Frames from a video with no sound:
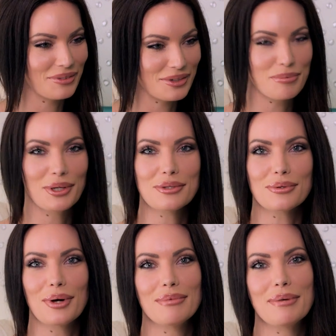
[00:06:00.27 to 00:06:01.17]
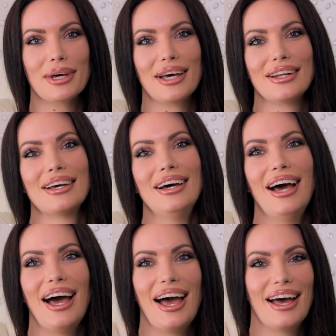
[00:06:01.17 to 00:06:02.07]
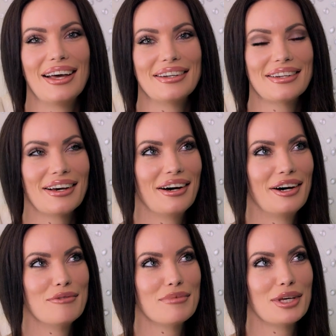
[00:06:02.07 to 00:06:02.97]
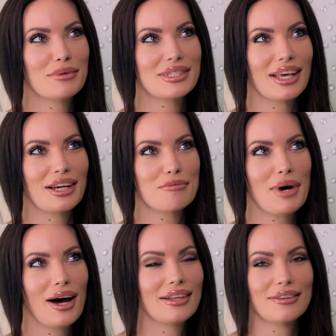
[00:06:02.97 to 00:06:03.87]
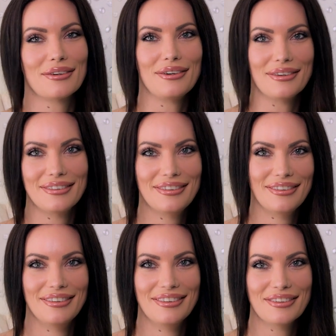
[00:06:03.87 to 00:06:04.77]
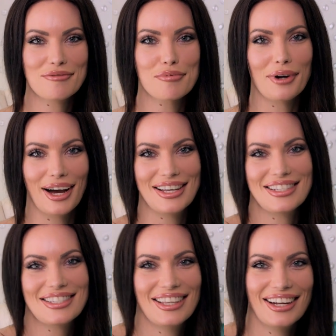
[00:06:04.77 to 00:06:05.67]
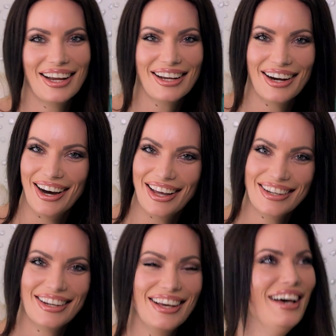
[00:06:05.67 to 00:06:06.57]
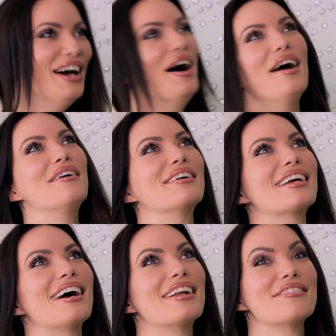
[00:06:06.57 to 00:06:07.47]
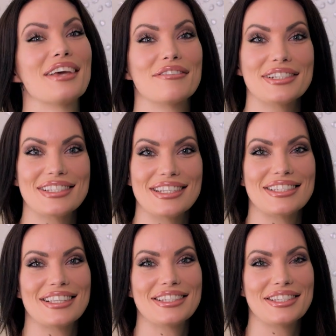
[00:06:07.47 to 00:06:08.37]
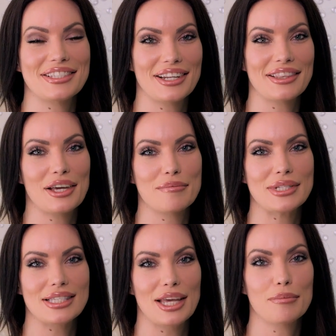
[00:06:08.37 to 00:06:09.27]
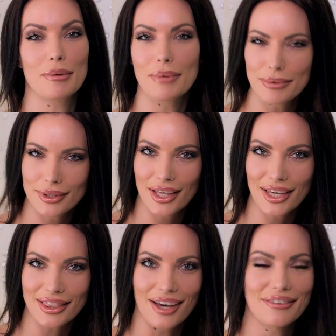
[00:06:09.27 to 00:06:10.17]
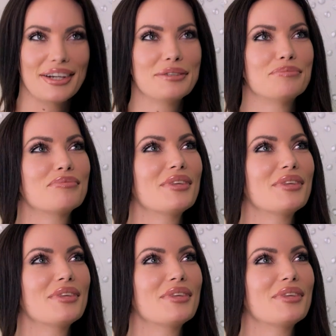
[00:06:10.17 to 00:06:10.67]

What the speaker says: Those pillows were on my bed. And it was like my little prize that I got. Oh my God, if he ever sees this, he's gonna think I'm insane, but maybe he'll like that, right?